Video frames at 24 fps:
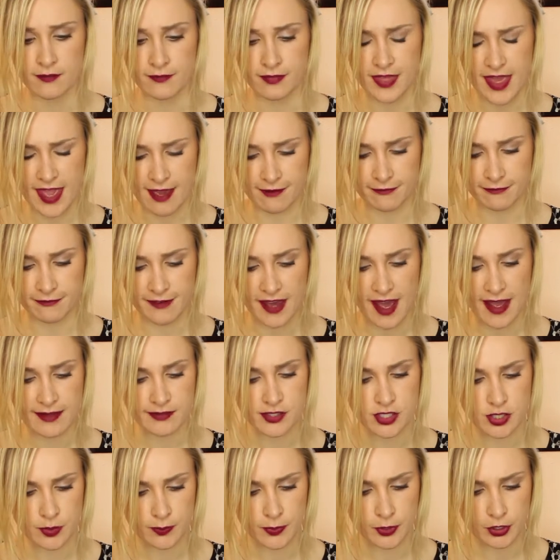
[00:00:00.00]
They have five
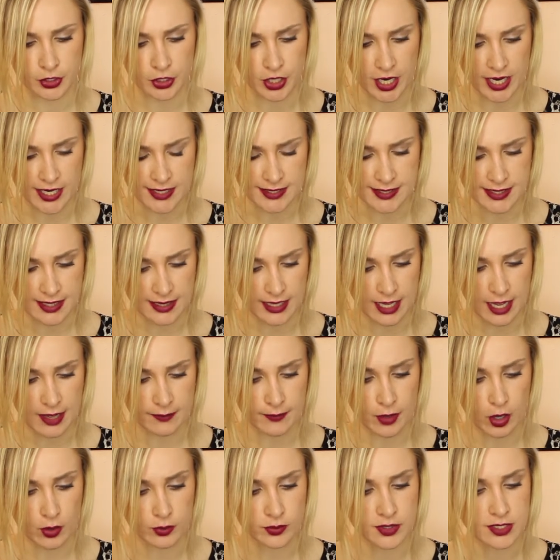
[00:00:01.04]
super grains in
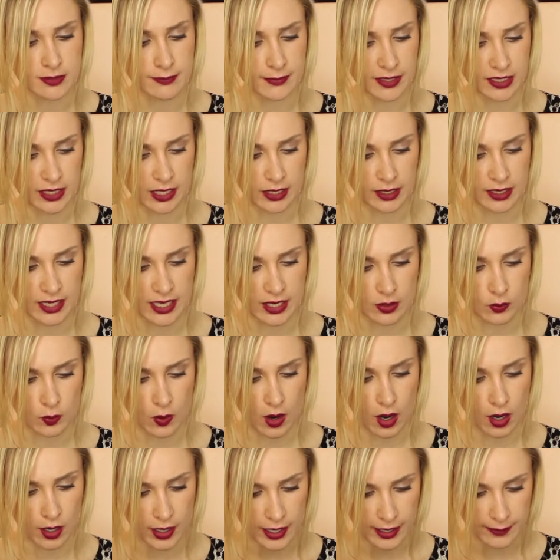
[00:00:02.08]
them, oats, millet,
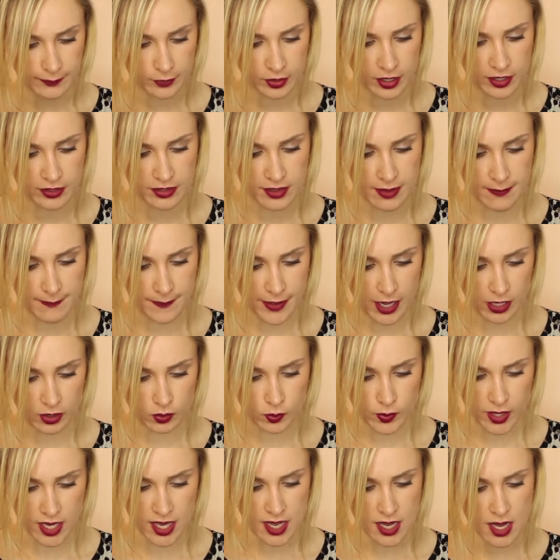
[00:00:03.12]
quinoa, amaranth, and
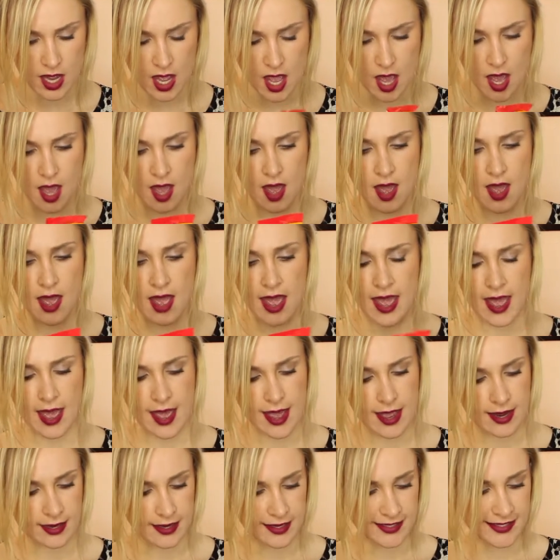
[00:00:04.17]
buckwheat.
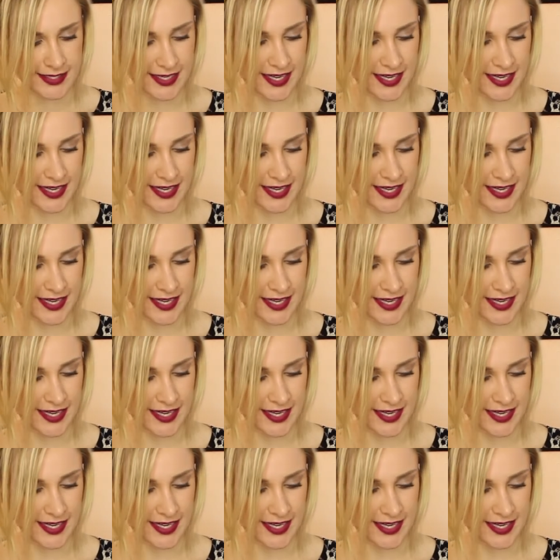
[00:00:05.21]
And it